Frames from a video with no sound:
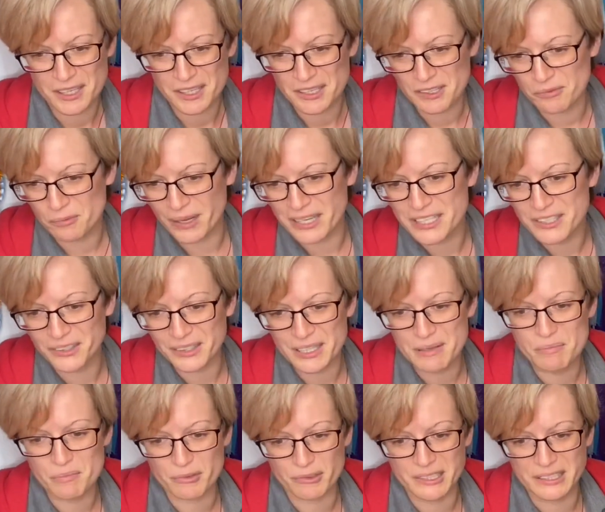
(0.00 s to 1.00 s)
when you're
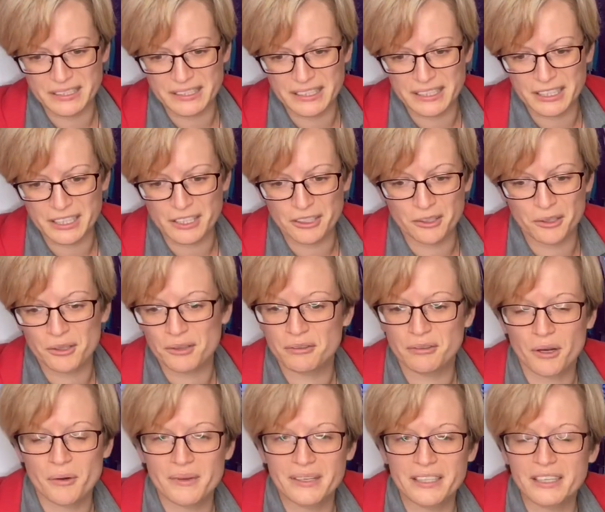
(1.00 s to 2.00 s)
inbreeding, you're
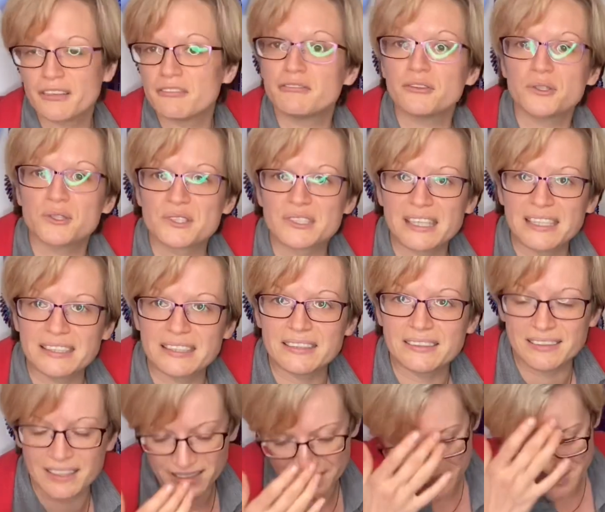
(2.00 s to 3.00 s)
throwing a 4-sided
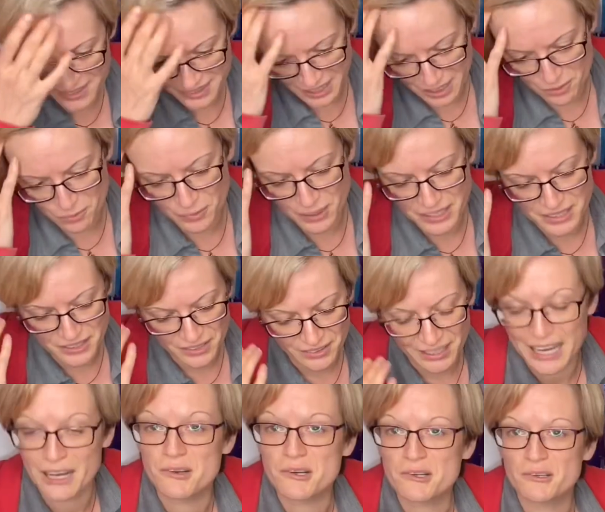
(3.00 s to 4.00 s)
dice, and when you're
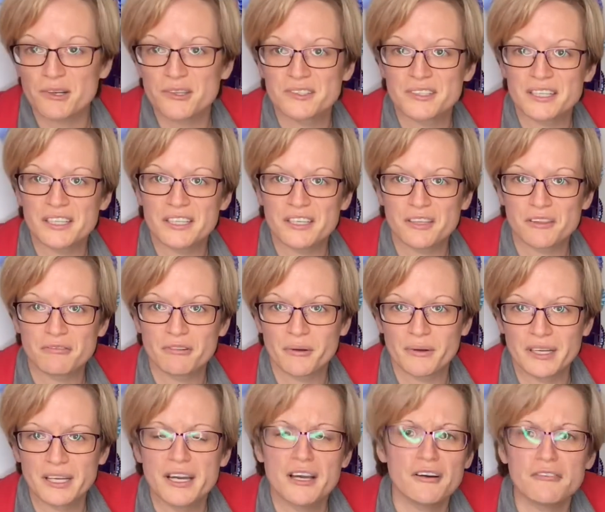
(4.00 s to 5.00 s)
outcrossing, you're
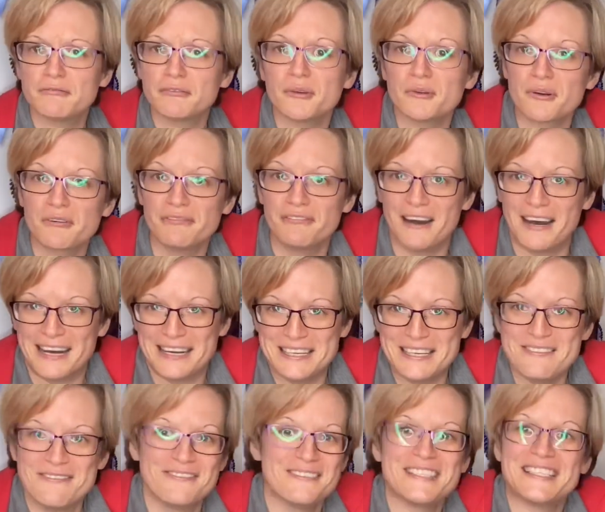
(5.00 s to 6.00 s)
throwing 4 or 5
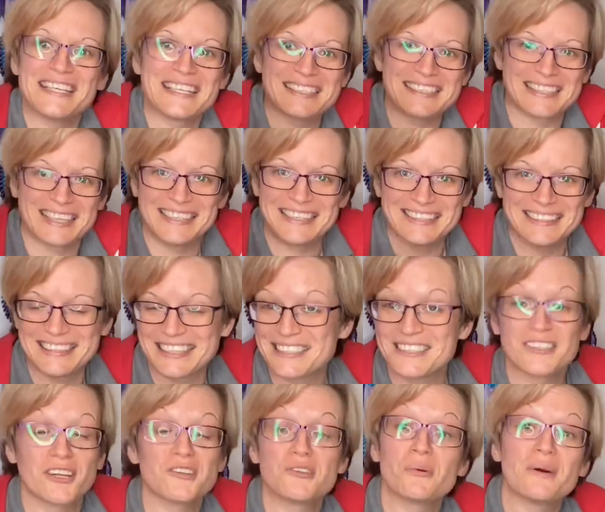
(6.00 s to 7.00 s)
6-sided dice
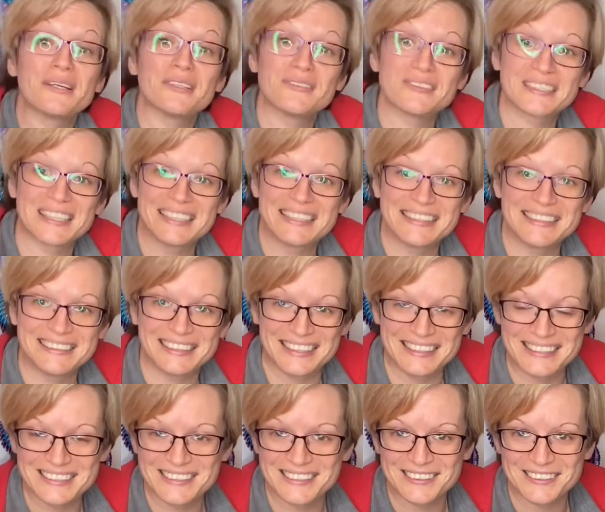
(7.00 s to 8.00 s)
or 12-sided
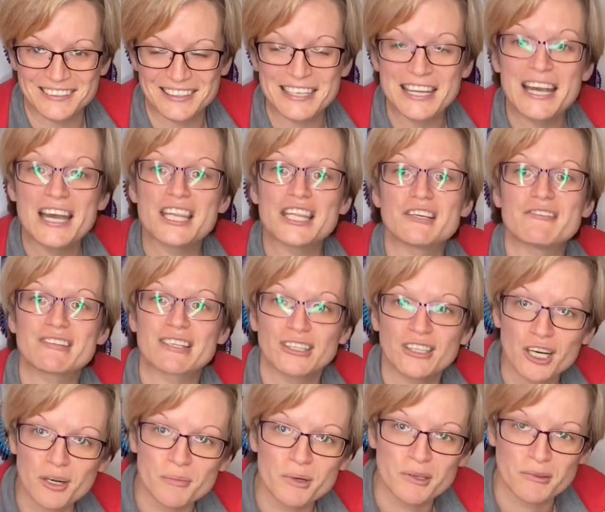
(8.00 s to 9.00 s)
dice or something. There's a
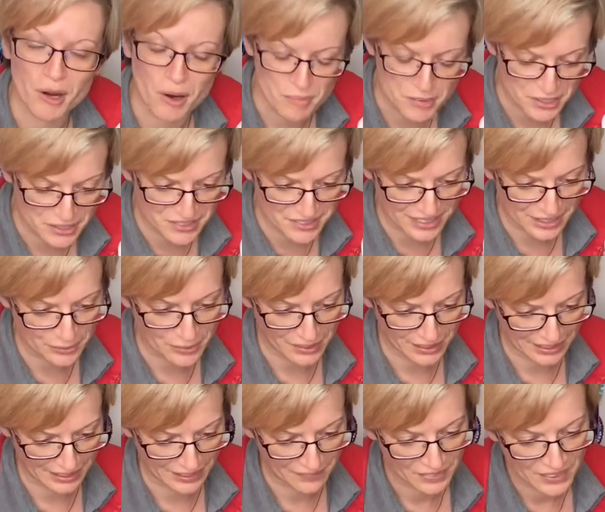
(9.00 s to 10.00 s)
lot more options out
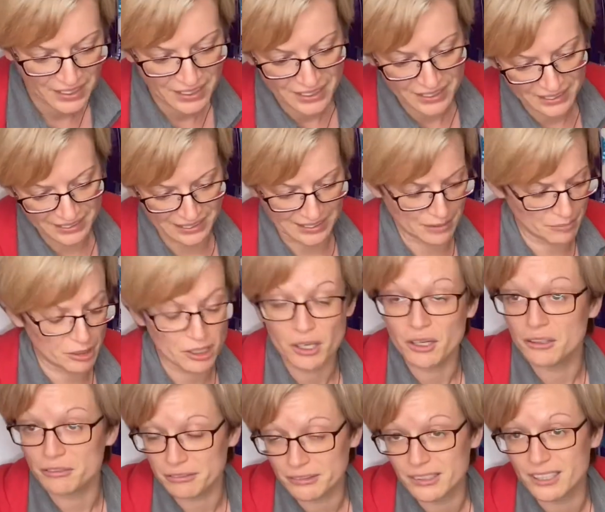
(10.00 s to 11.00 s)
there, an
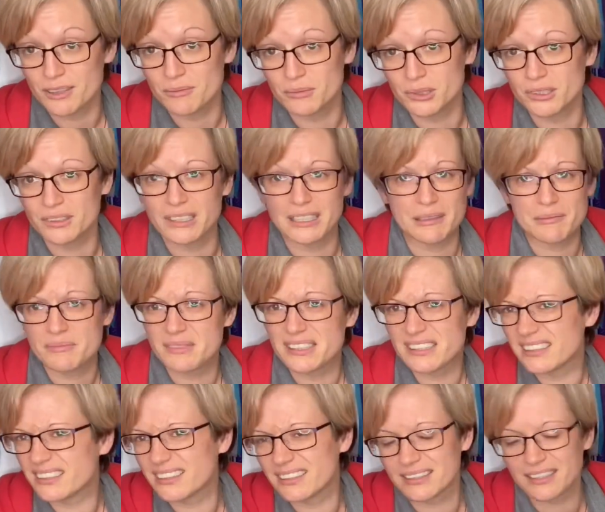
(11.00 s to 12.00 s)
awful lot more.
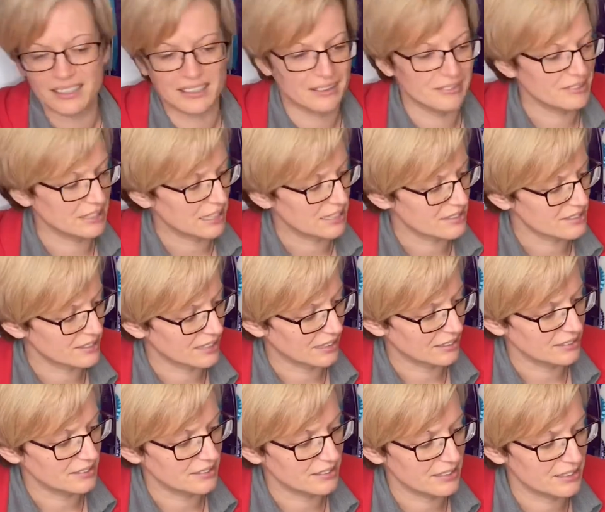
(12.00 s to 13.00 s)
The kind of dice
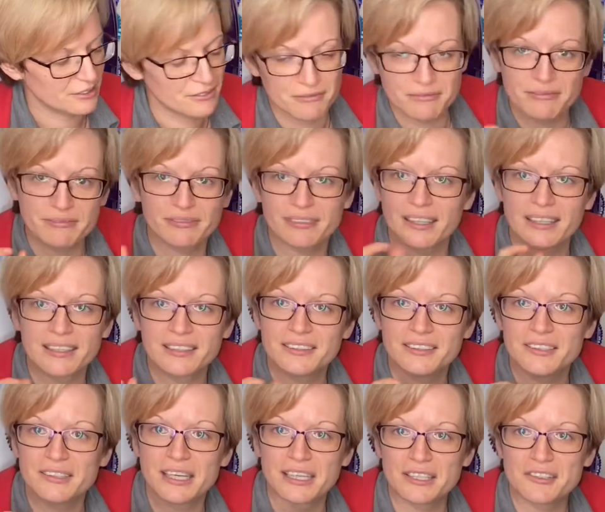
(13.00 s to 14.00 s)
analogy is far
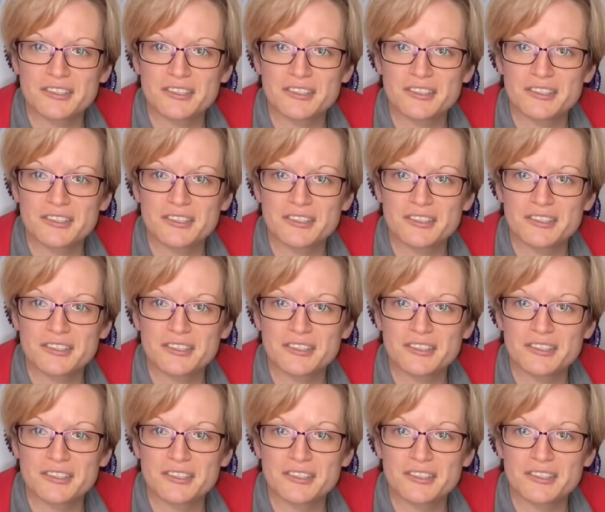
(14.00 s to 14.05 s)
too kind of